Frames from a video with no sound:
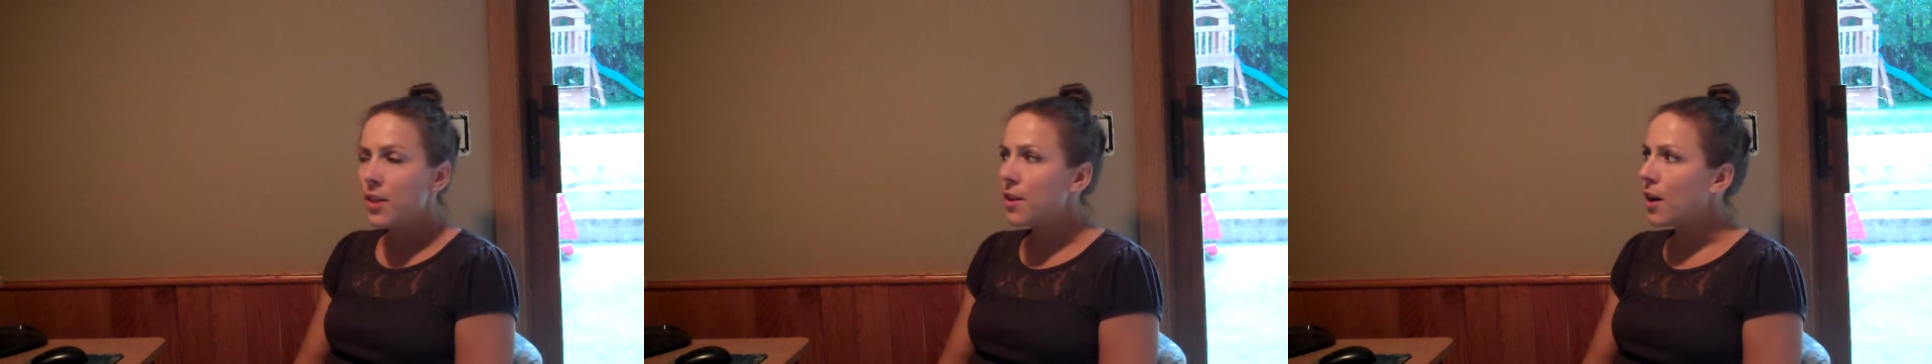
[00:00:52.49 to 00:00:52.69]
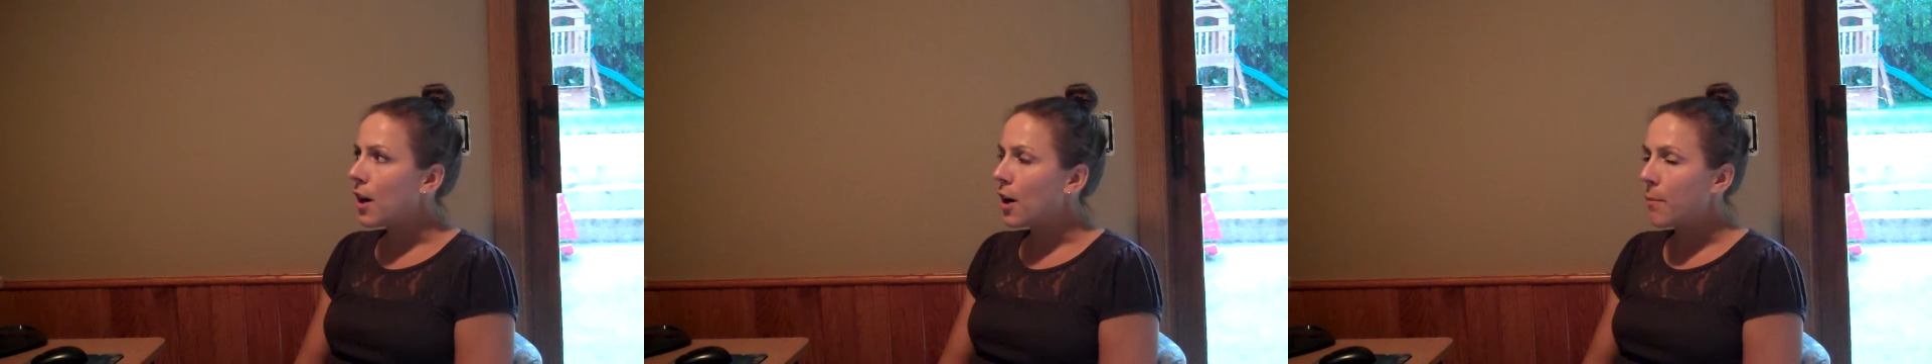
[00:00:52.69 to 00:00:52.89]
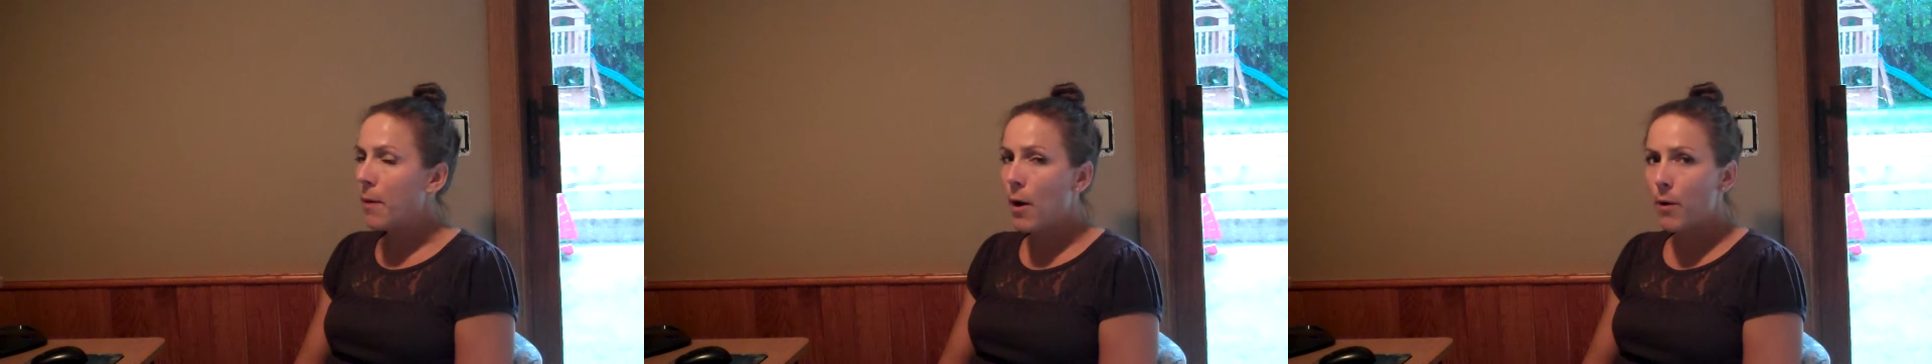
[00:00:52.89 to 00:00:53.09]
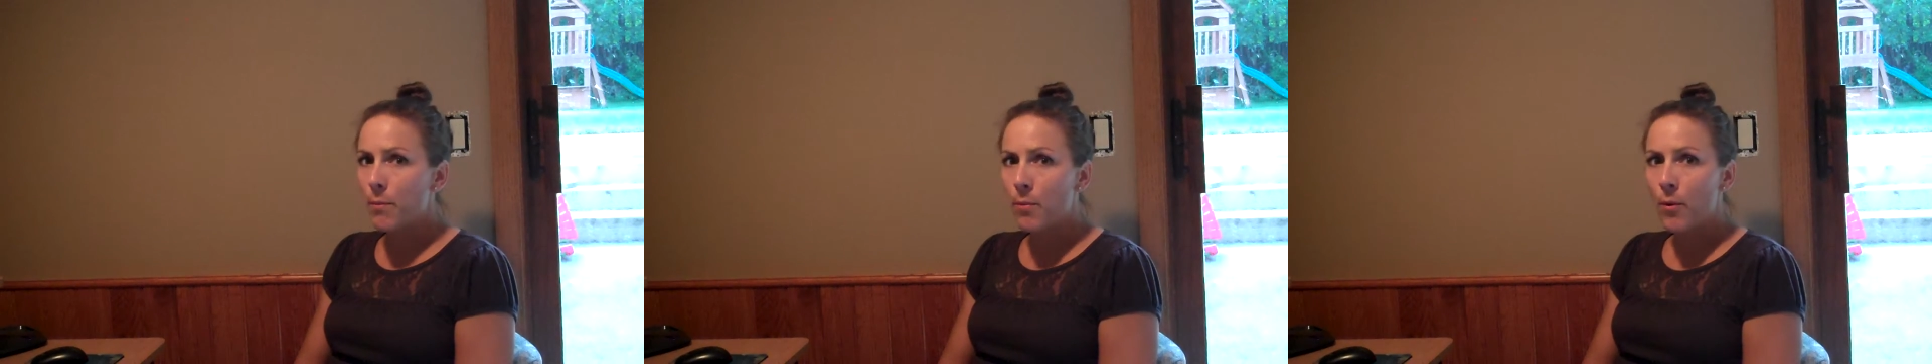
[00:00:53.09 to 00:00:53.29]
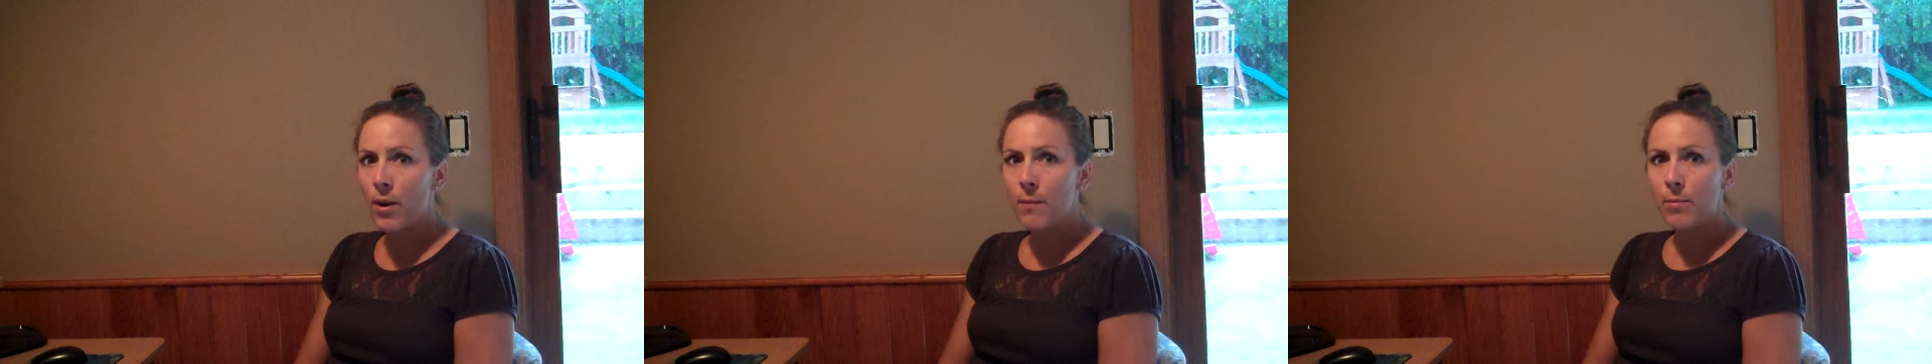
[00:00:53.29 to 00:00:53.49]
There are
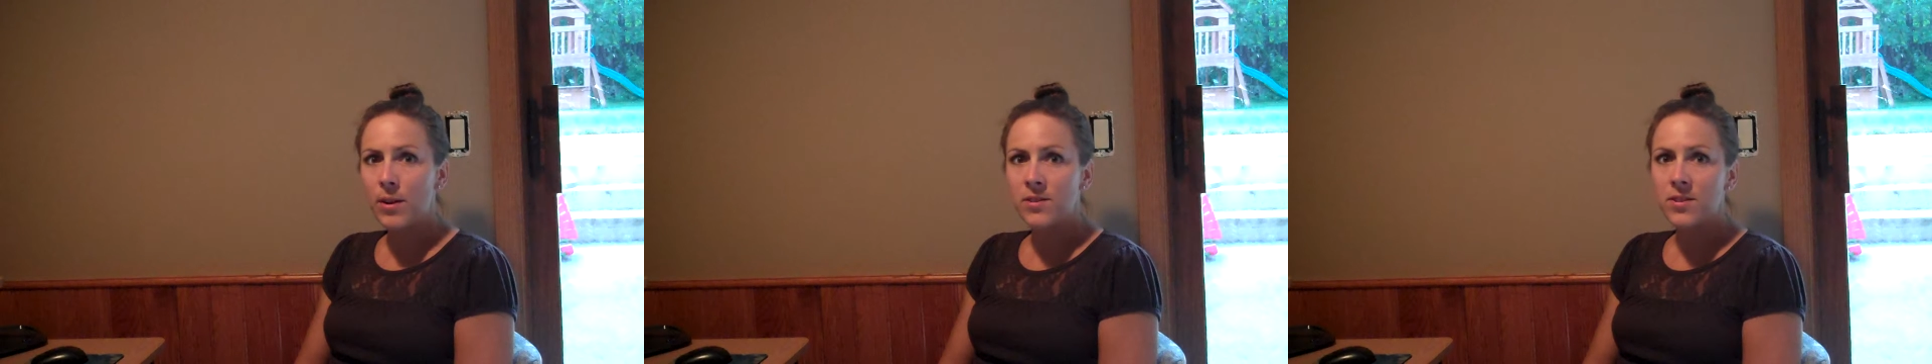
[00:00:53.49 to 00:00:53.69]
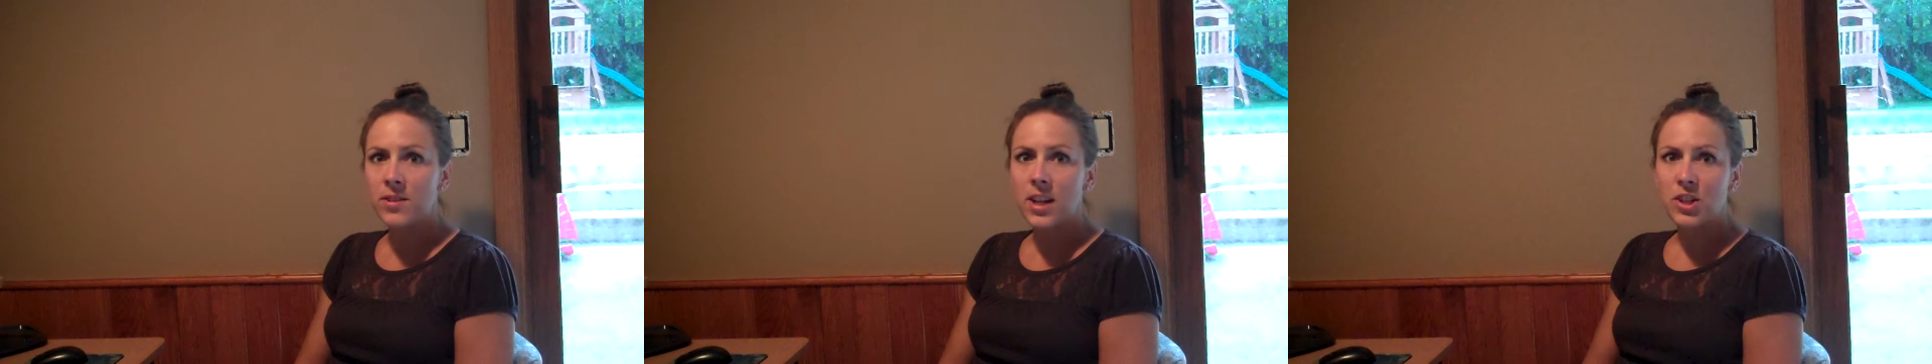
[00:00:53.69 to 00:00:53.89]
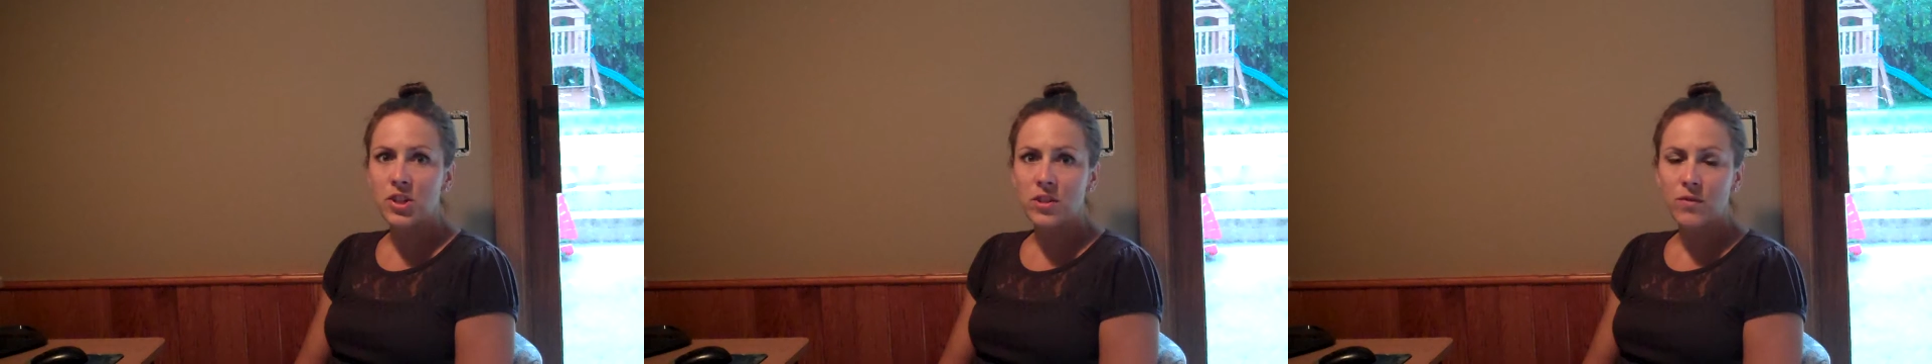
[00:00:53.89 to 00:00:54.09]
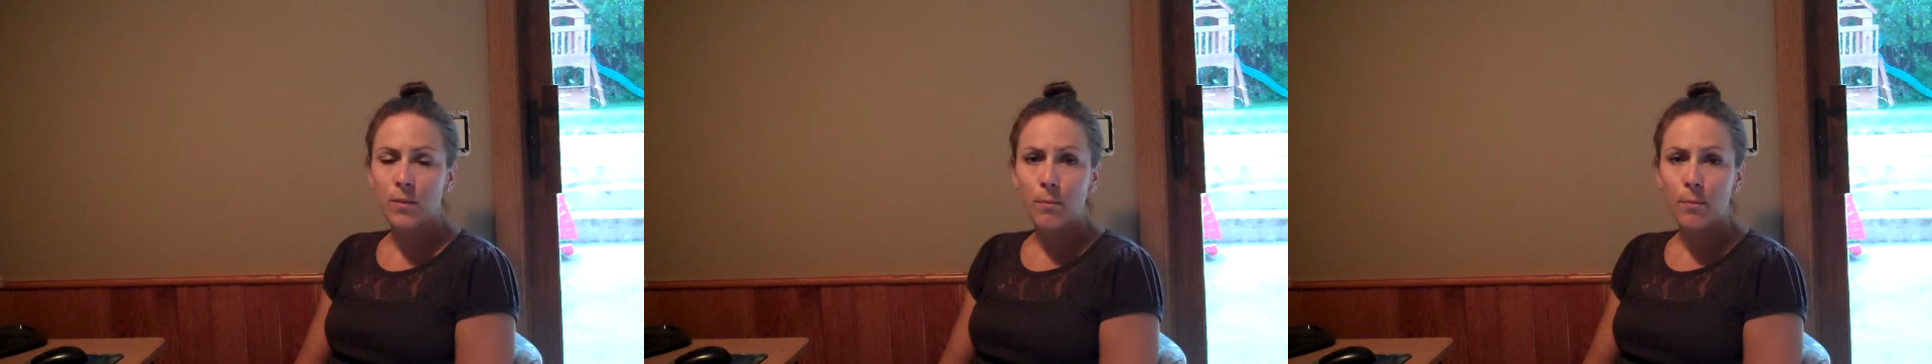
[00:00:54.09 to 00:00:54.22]
PowerPoint presentations